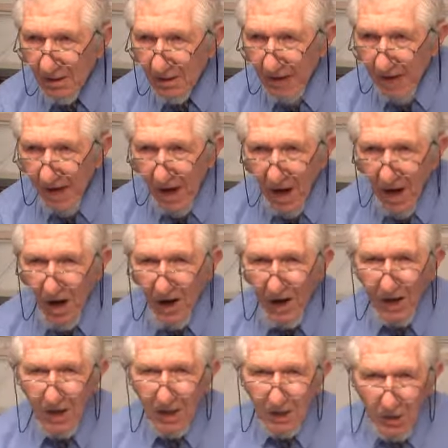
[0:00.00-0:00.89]
They are
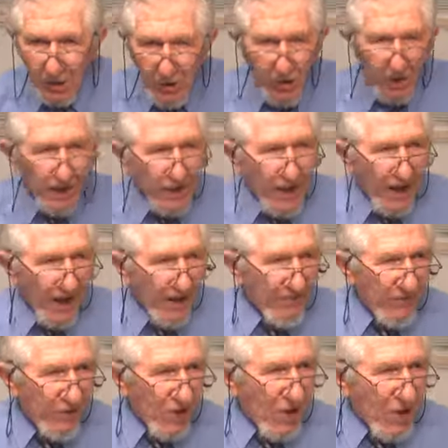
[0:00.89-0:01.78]
included in that,
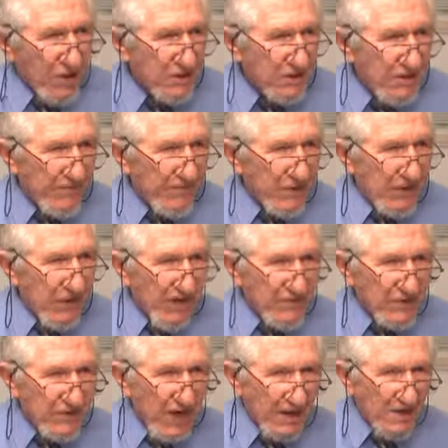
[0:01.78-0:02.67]
of course. If you don't
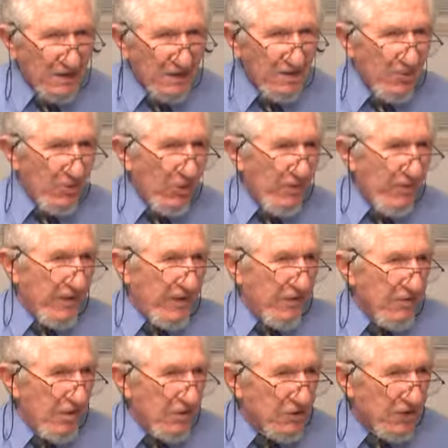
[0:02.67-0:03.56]
have sex in the movie,
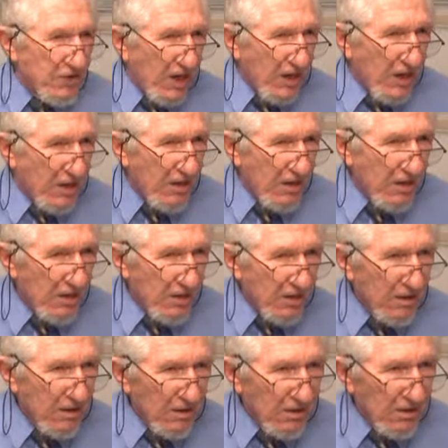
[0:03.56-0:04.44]
it won't sell.
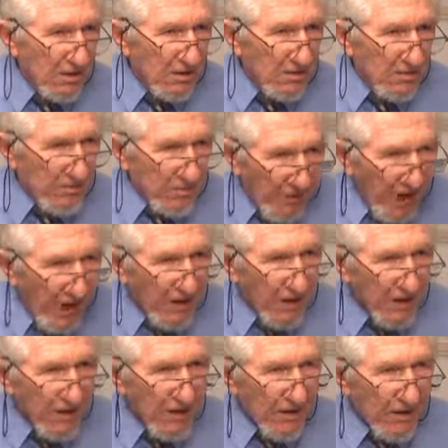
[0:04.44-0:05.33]

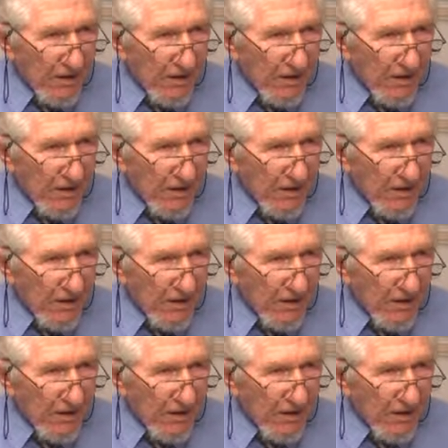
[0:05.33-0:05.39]
But